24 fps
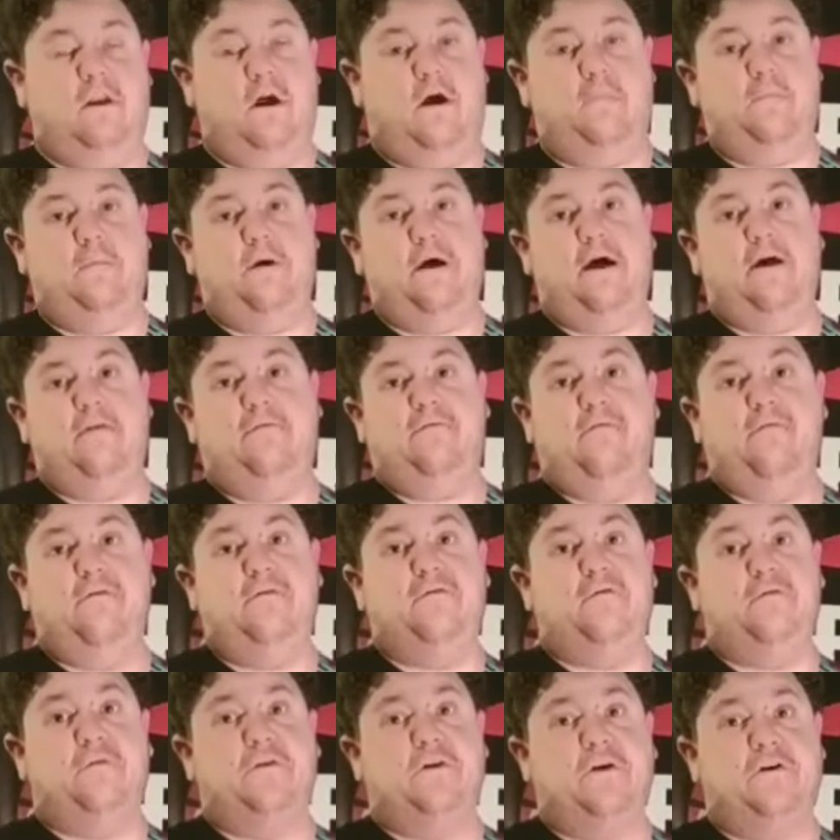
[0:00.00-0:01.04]
Not bad for
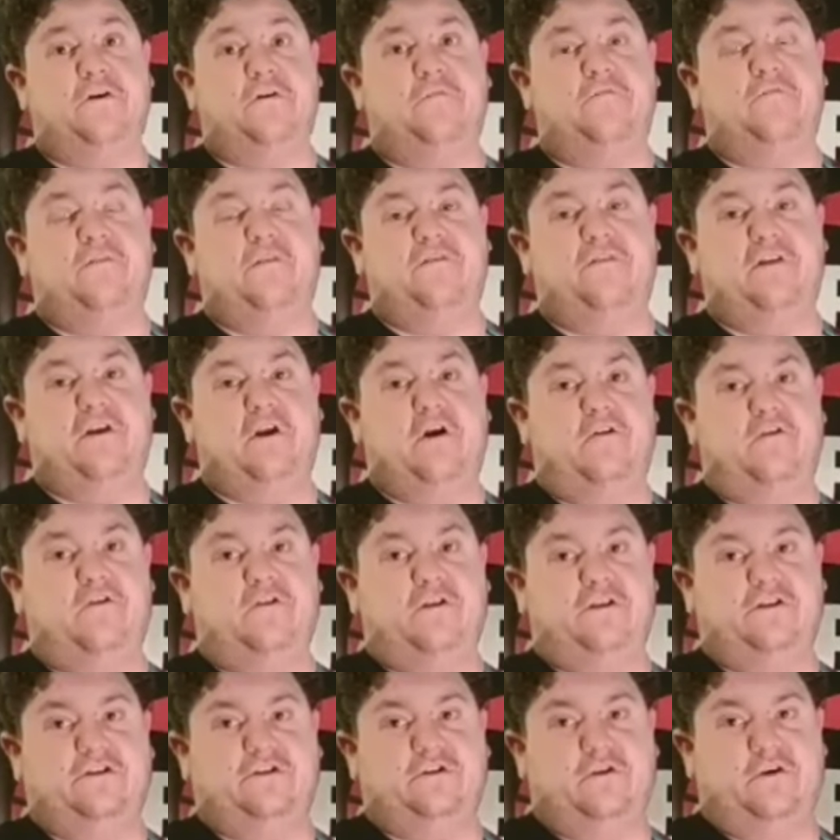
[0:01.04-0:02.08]
a $350
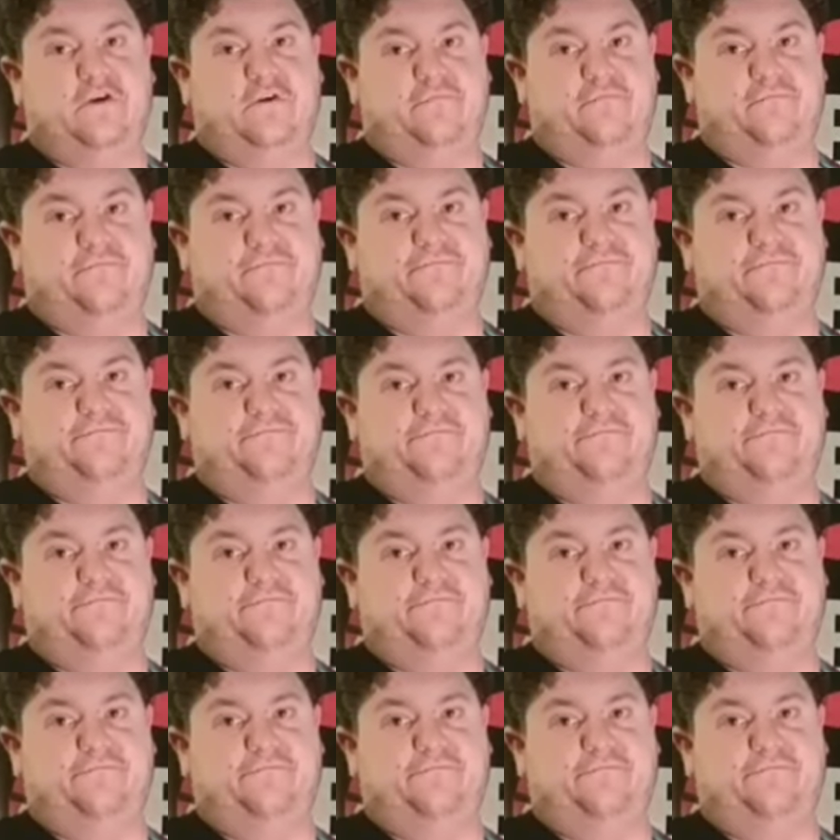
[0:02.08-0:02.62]
guitar.